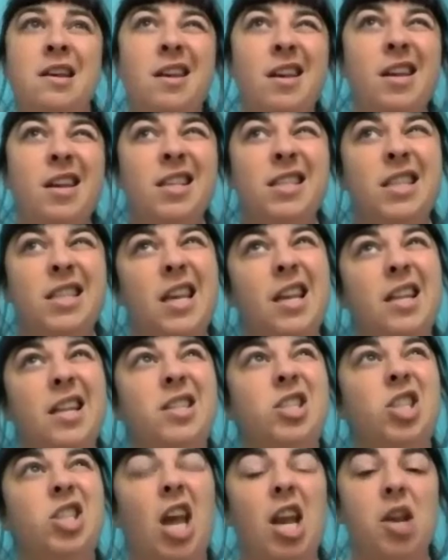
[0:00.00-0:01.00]
since
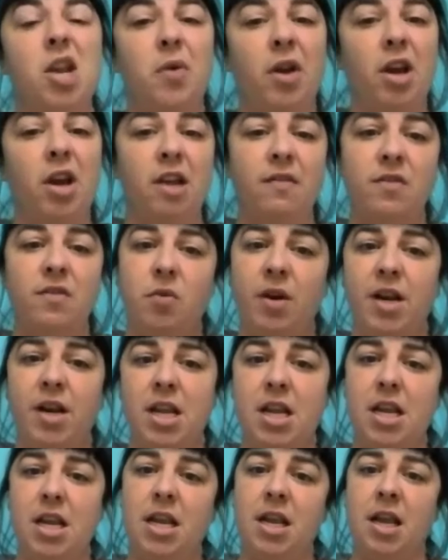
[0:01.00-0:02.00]
January of
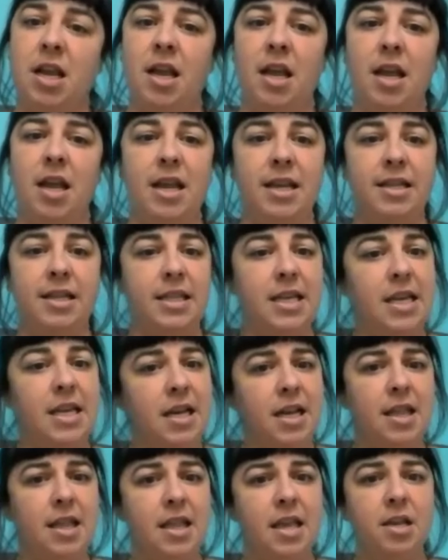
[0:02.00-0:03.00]
2018,
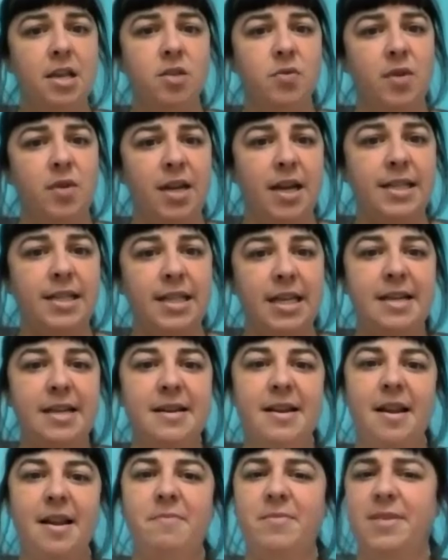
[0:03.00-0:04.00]
I think, 2019.
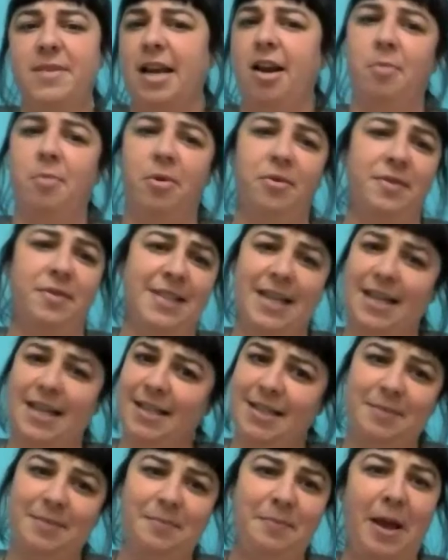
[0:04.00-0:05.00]
I'm terrible with
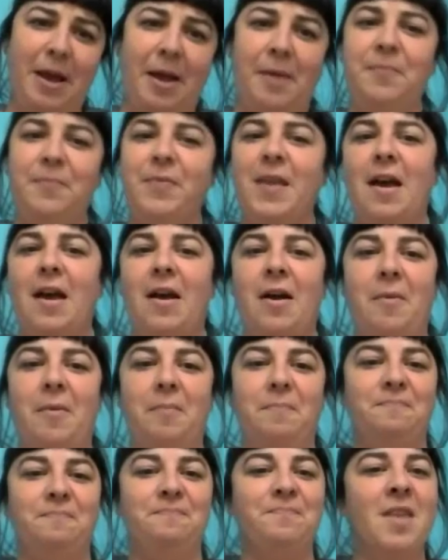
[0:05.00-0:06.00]
dates, but
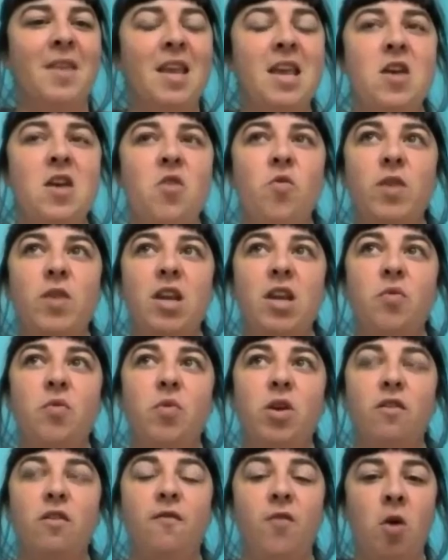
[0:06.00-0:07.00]
um, we
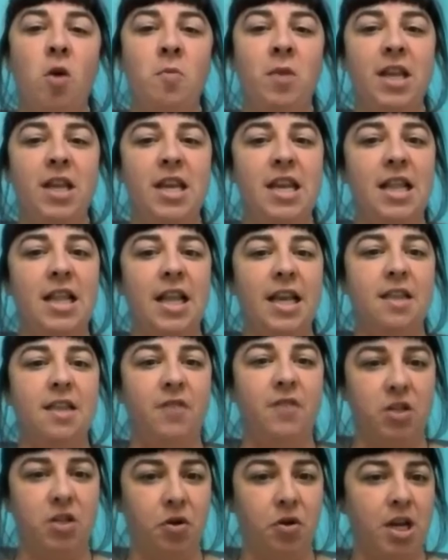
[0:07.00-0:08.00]
were formerly like the
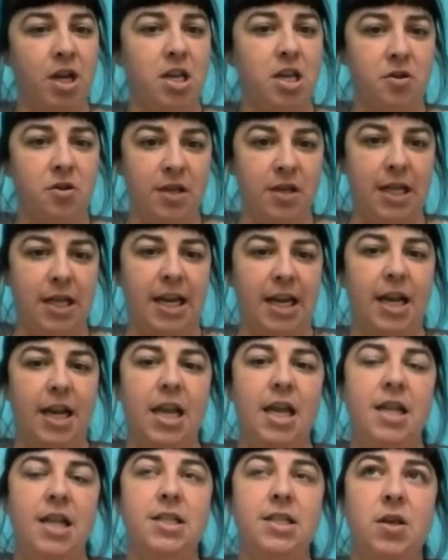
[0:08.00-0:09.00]
Victoria Youth Clinic.
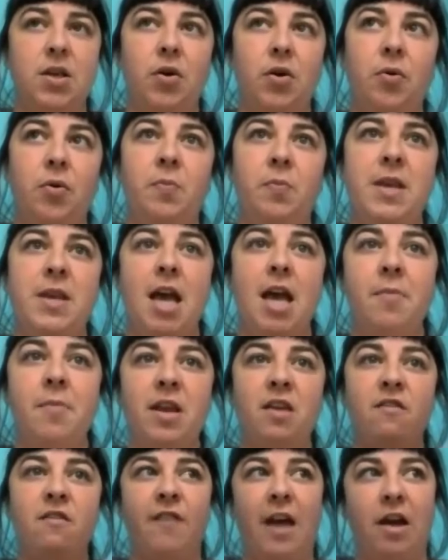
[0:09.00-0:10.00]
And so
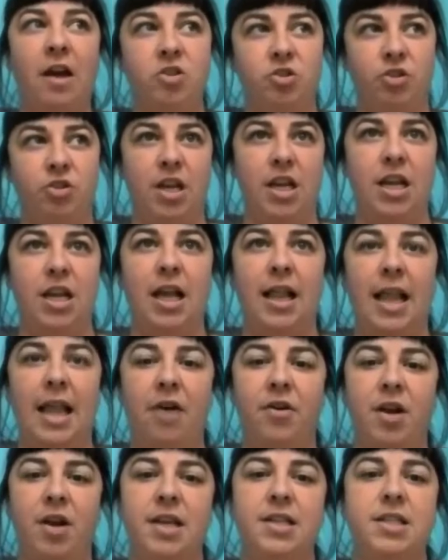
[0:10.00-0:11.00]
becoming Foundry
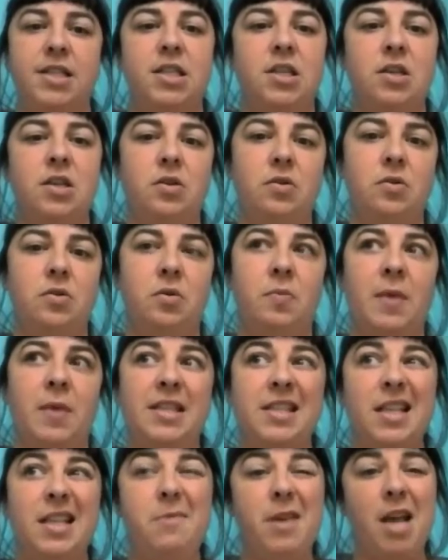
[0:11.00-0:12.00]
allowed us to
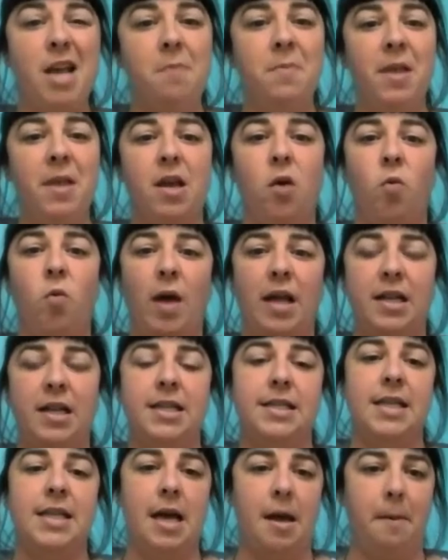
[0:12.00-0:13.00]
basically become like a
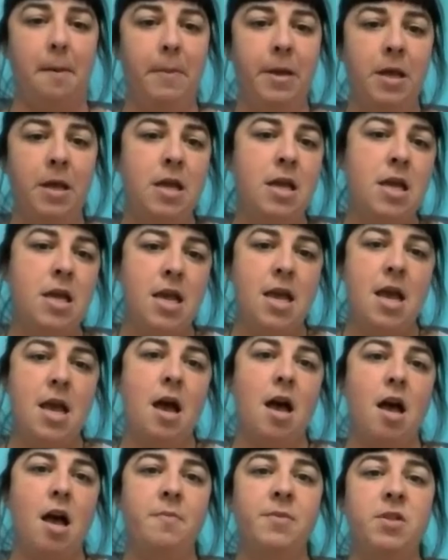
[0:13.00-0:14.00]
wellness hub
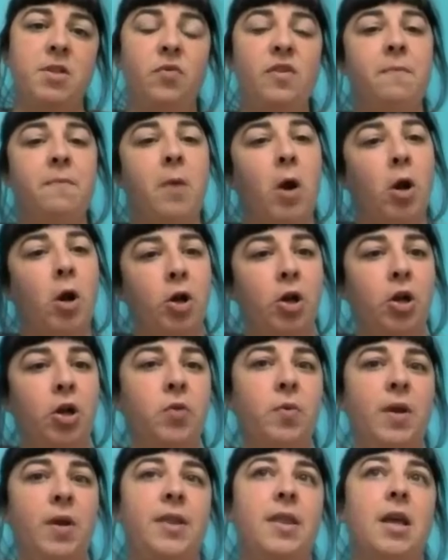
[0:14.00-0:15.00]
um, so we partnered
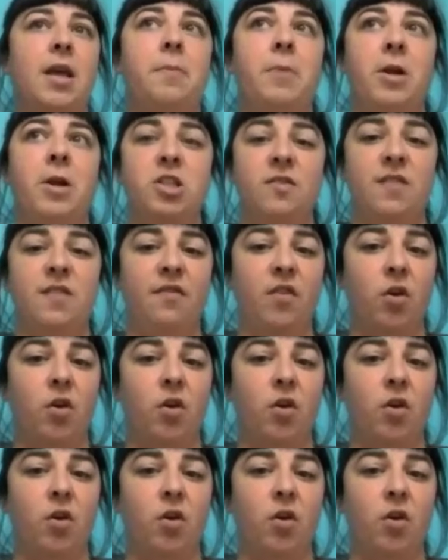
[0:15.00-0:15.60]
with a bunch of different